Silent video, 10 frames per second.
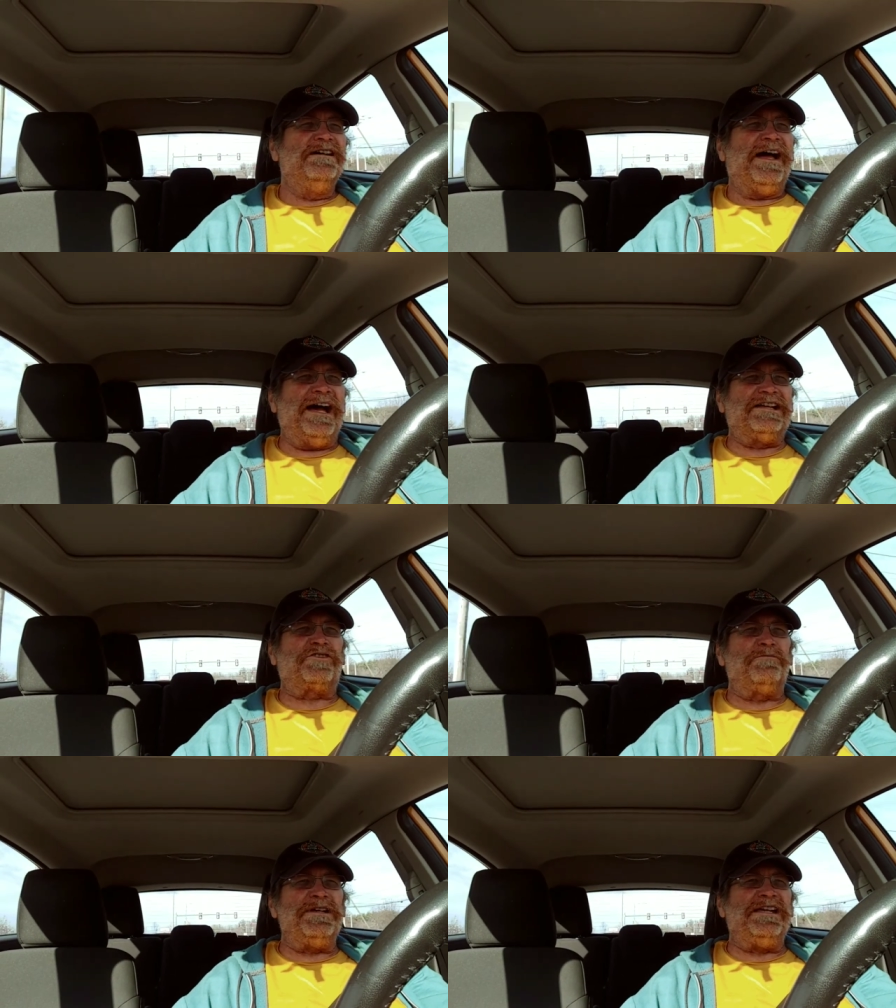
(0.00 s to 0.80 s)
As
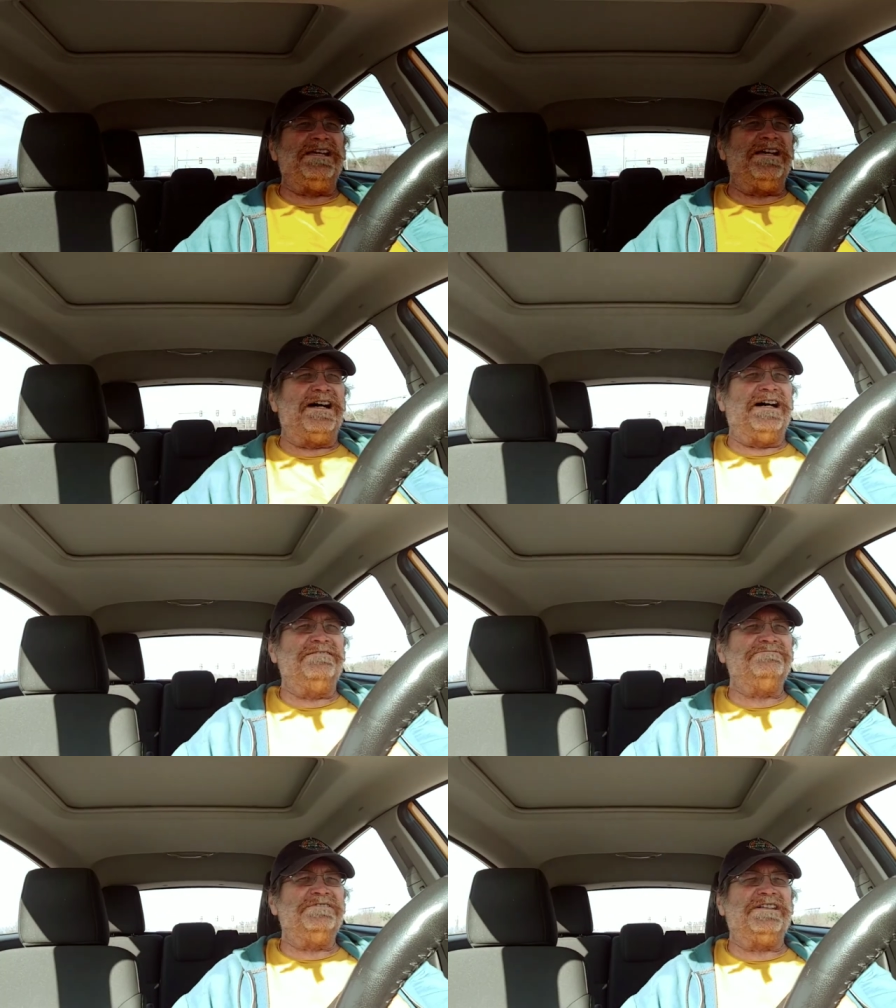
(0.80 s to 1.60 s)
for me, uh,
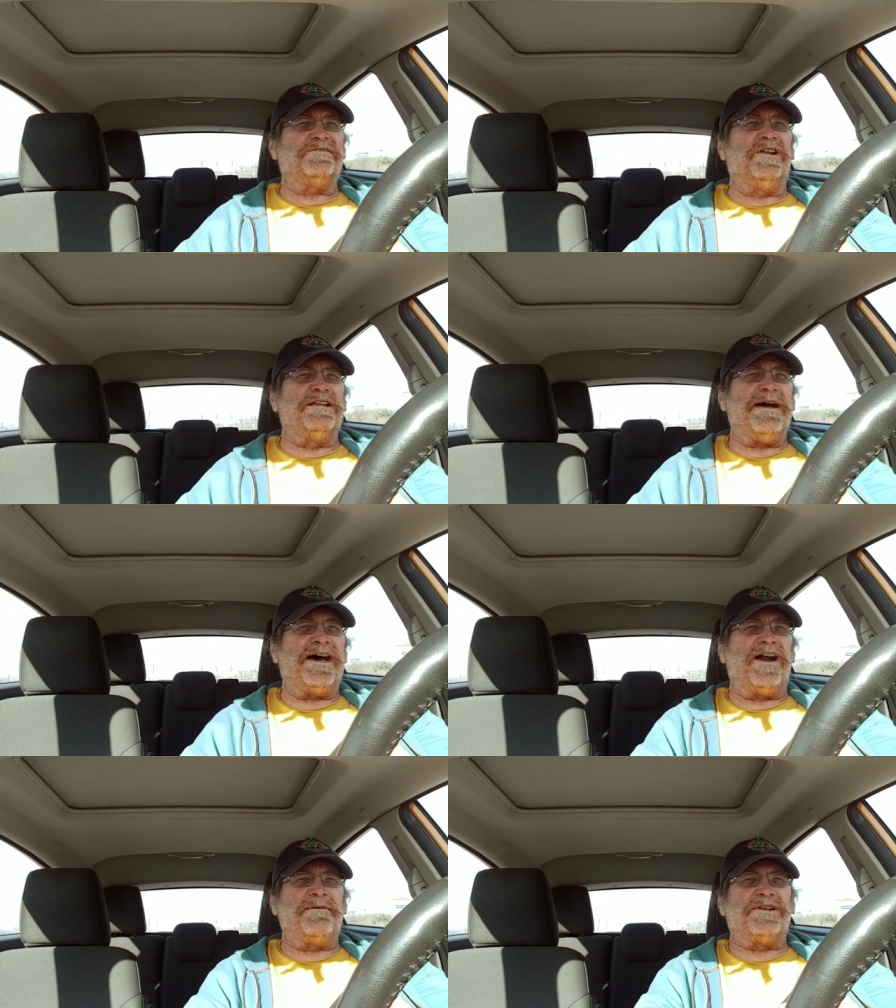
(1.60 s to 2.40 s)
it doesn't really
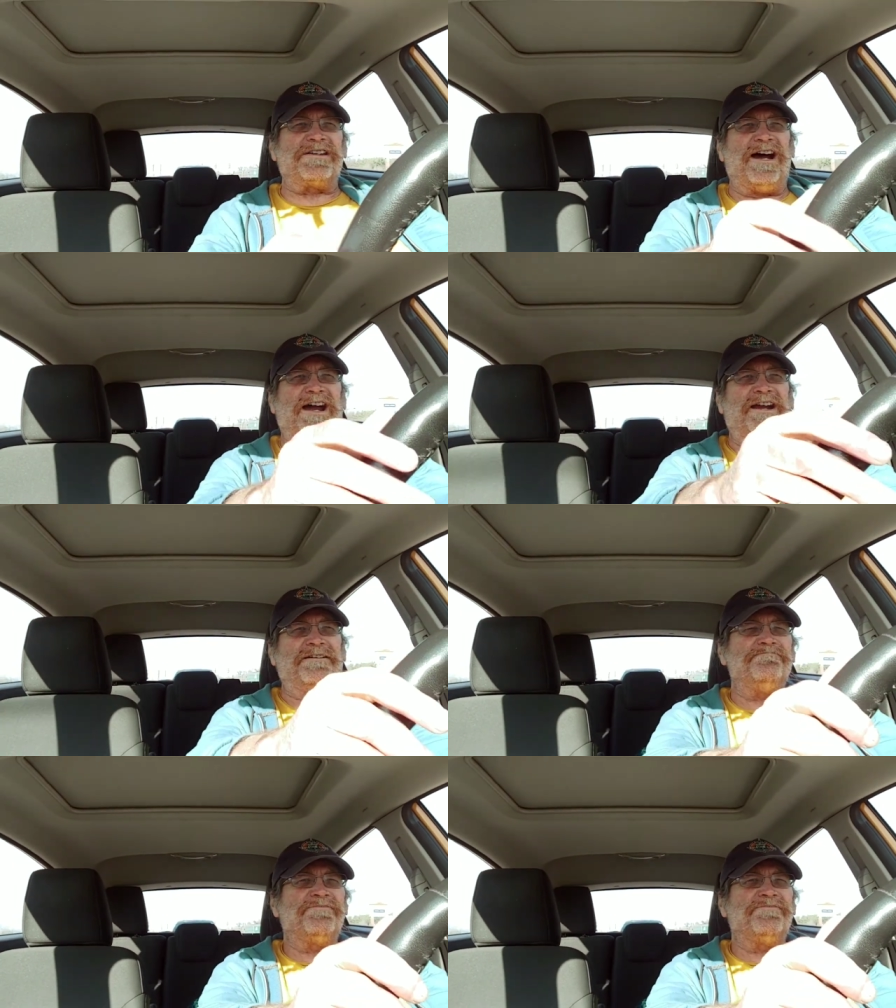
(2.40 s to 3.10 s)
matter. I'm retired.